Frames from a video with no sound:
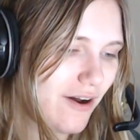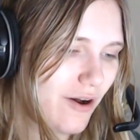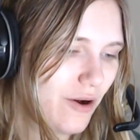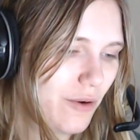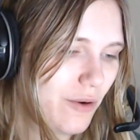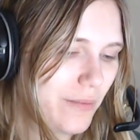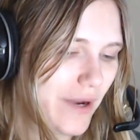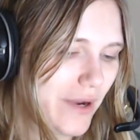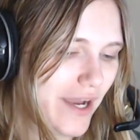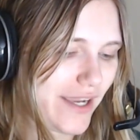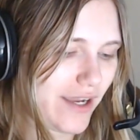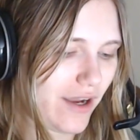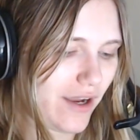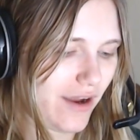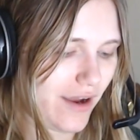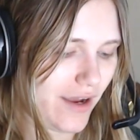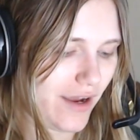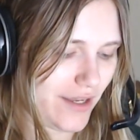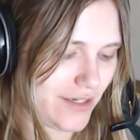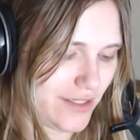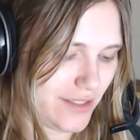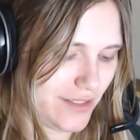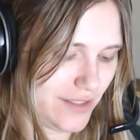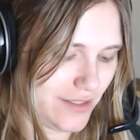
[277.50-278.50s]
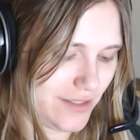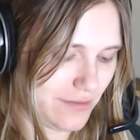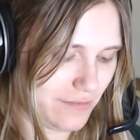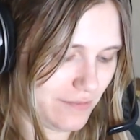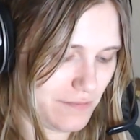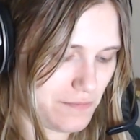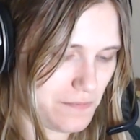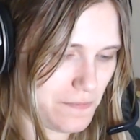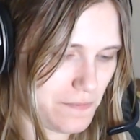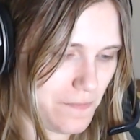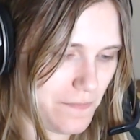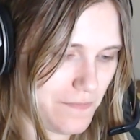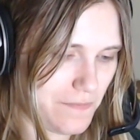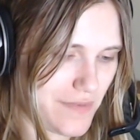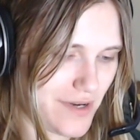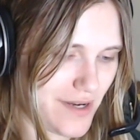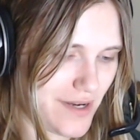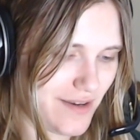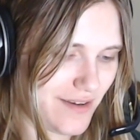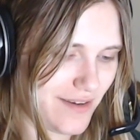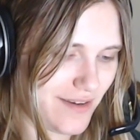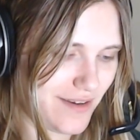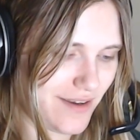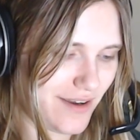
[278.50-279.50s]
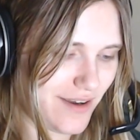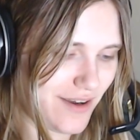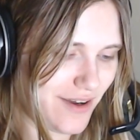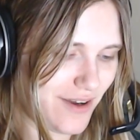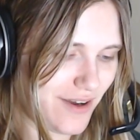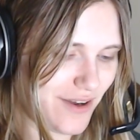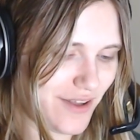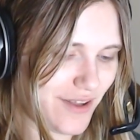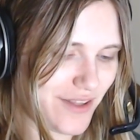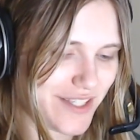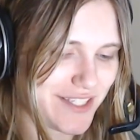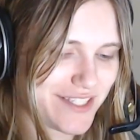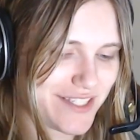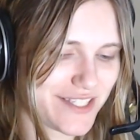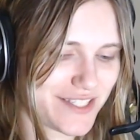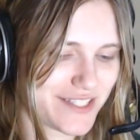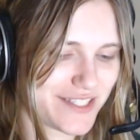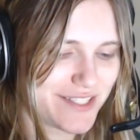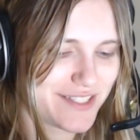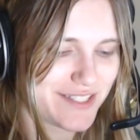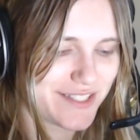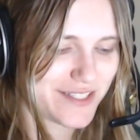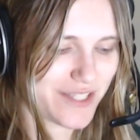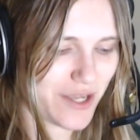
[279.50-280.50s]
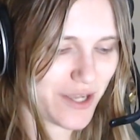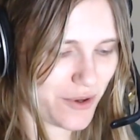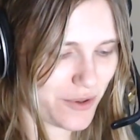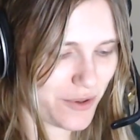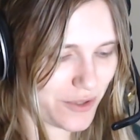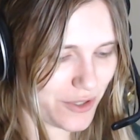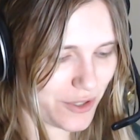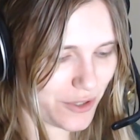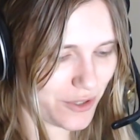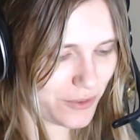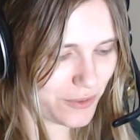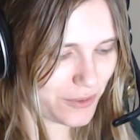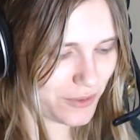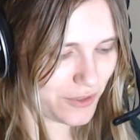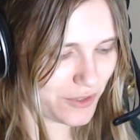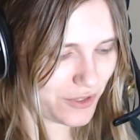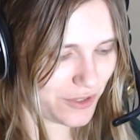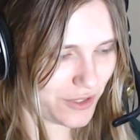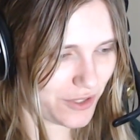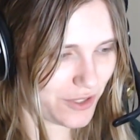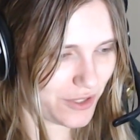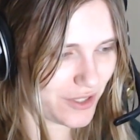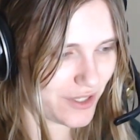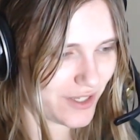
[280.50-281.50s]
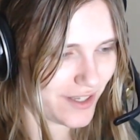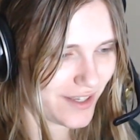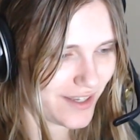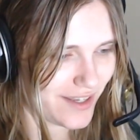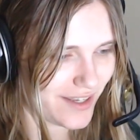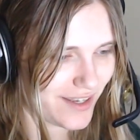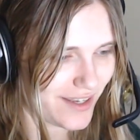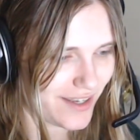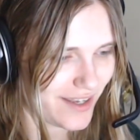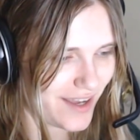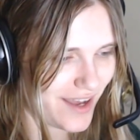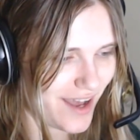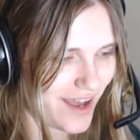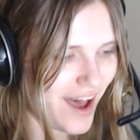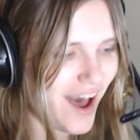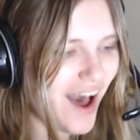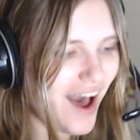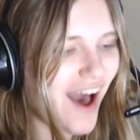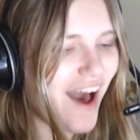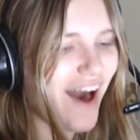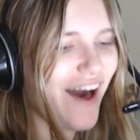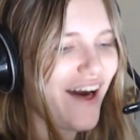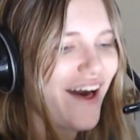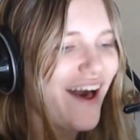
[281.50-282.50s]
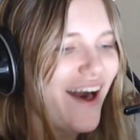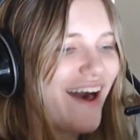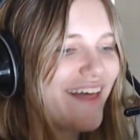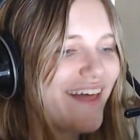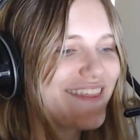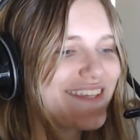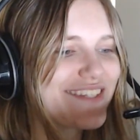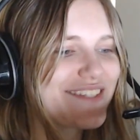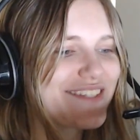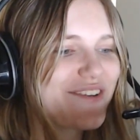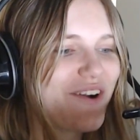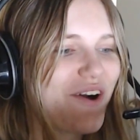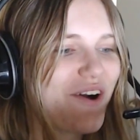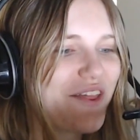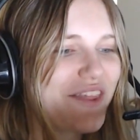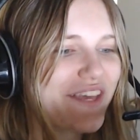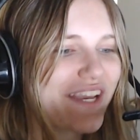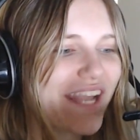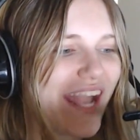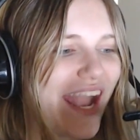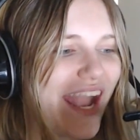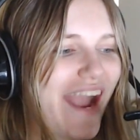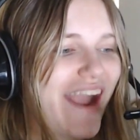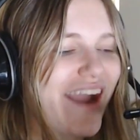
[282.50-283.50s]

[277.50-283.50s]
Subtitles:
Oh my god. Oh, this is so cool. Oh, these are all the